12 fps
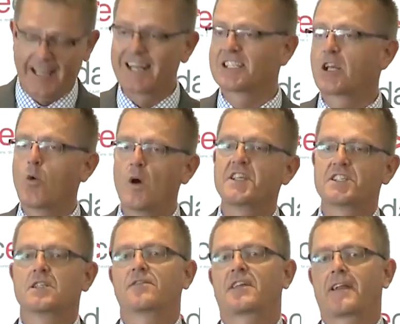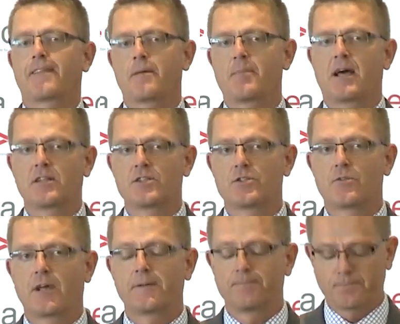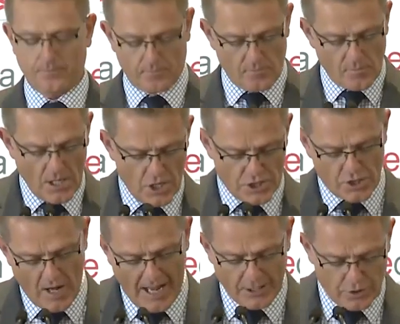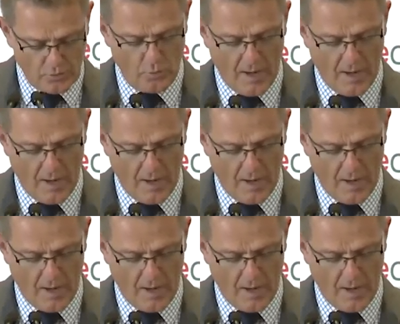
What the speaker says: And it's a question of getting the balance right. So I do